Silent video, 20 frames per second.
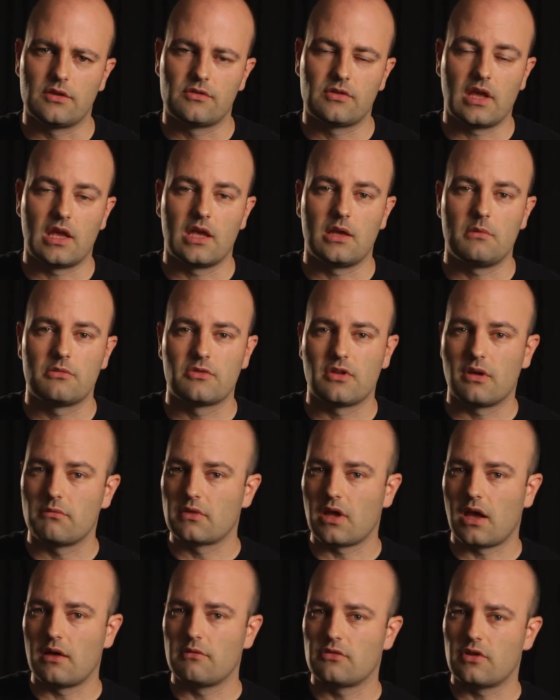the same,
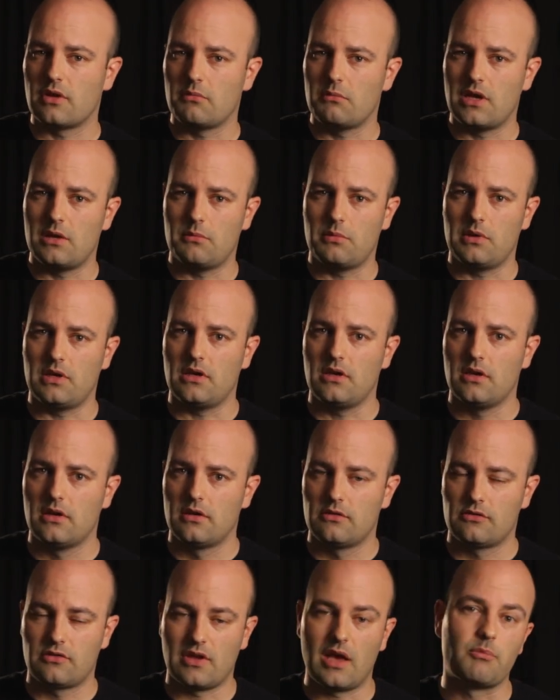sometimes they may be
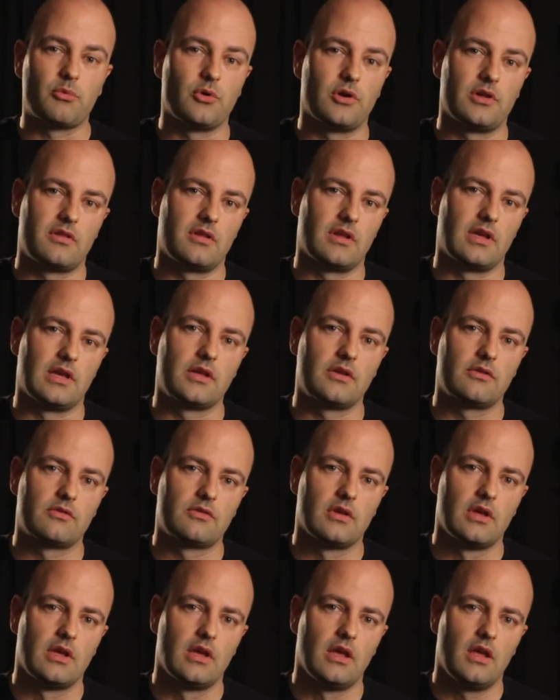separate things.
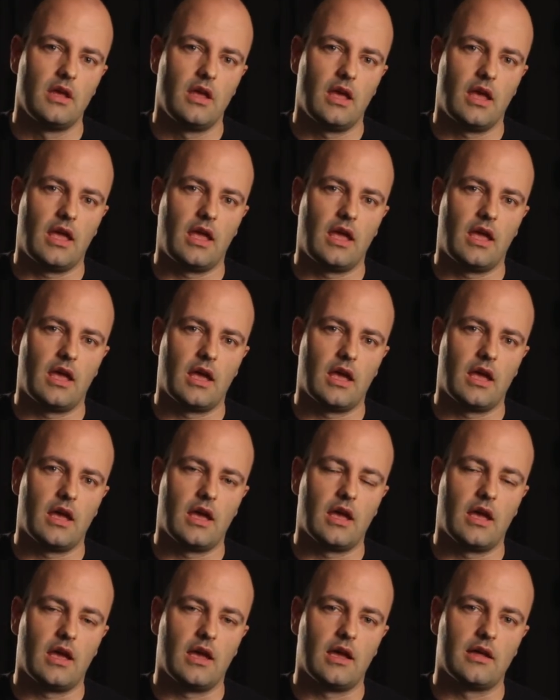
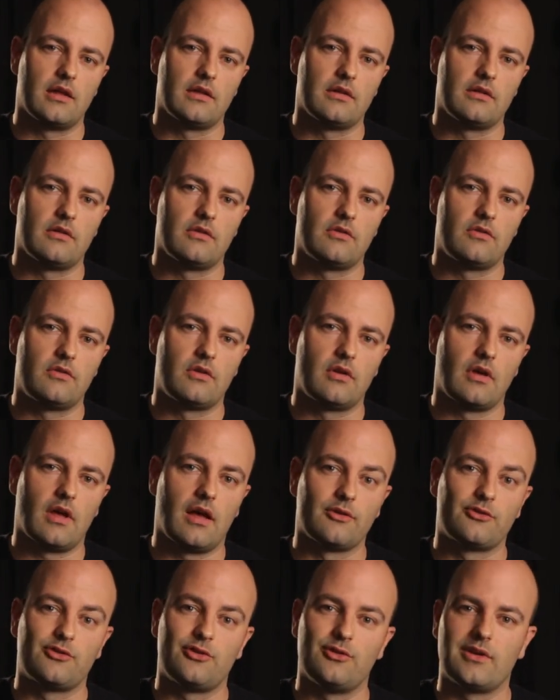And
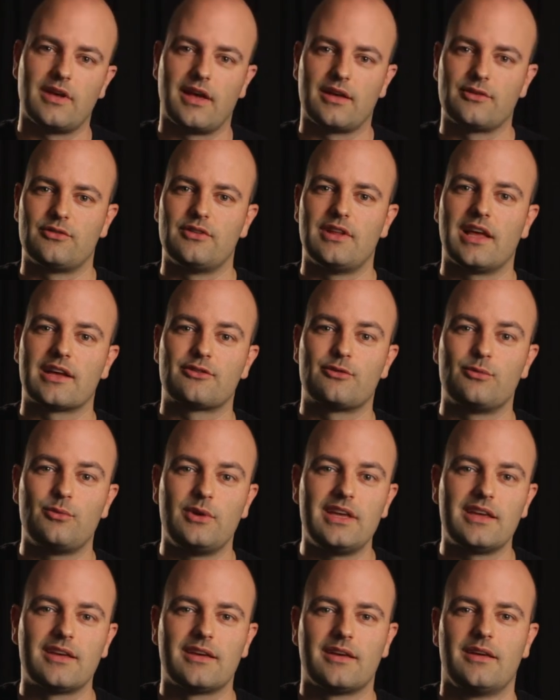I'll see you guys next
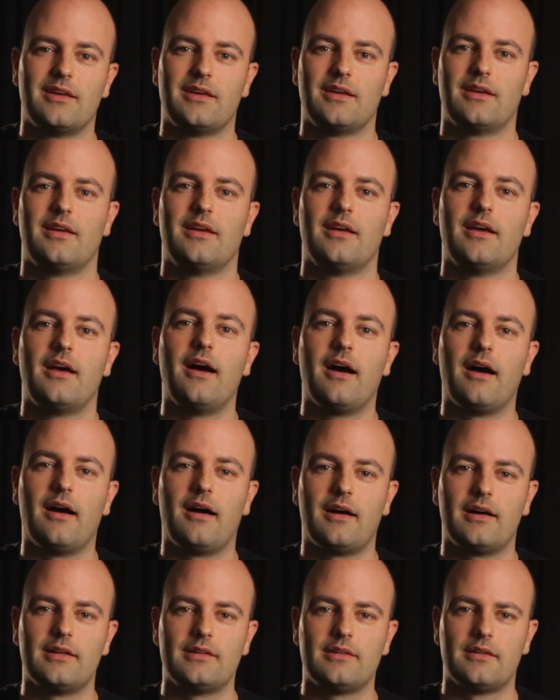week
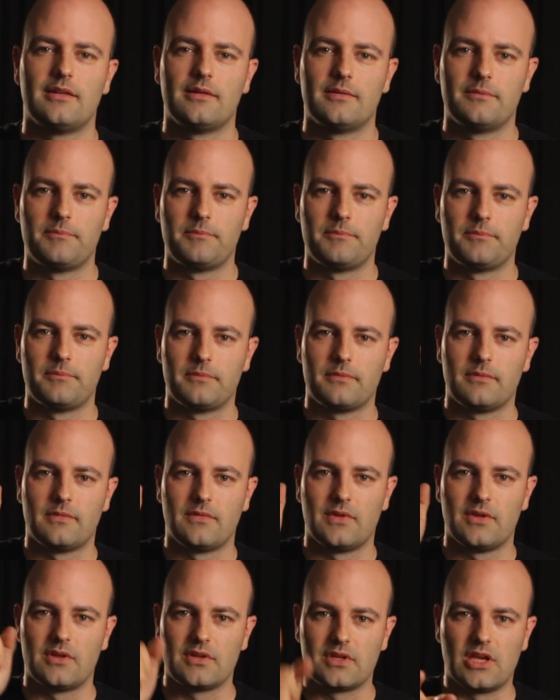on
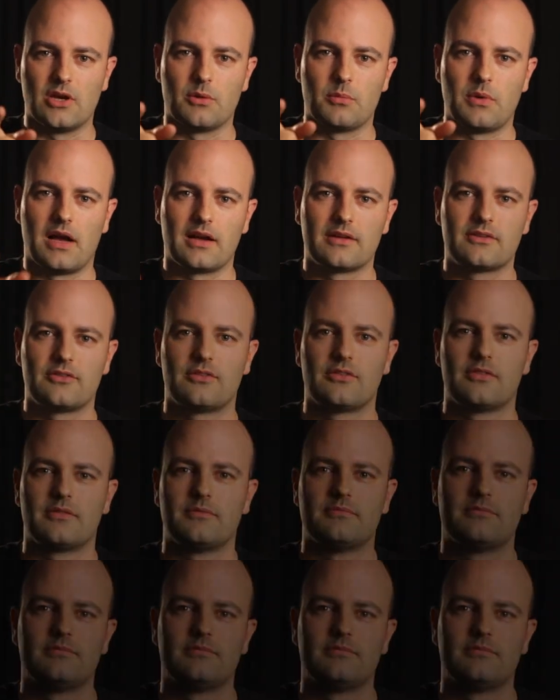Gearbox.